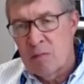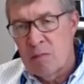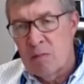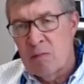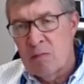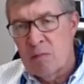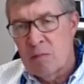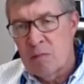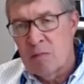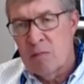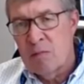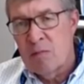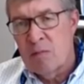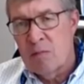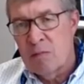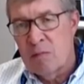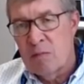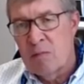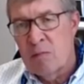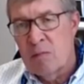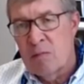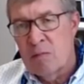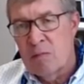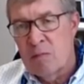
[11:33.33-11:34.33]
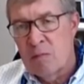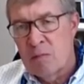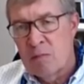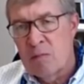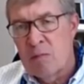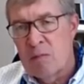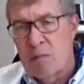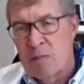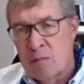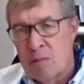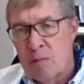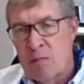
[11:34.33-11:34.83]

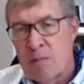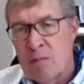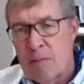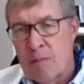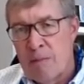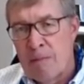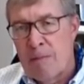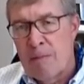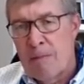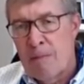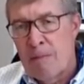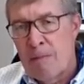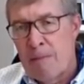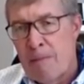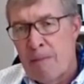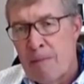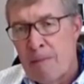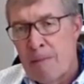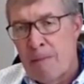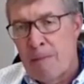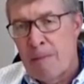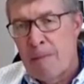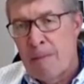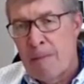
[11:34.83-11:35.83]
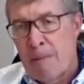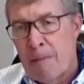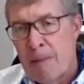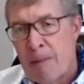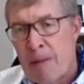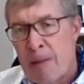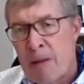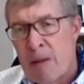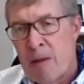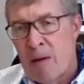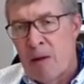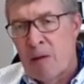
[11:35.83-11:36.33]

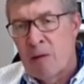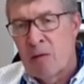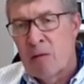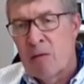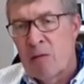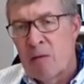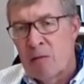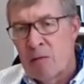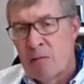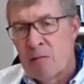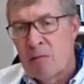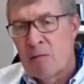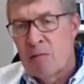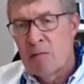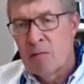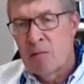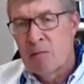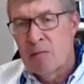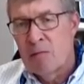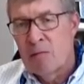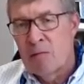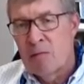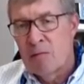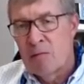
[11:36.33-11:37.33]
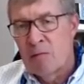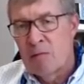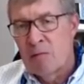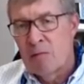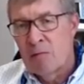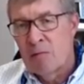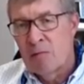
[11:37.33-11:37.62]
[no speech]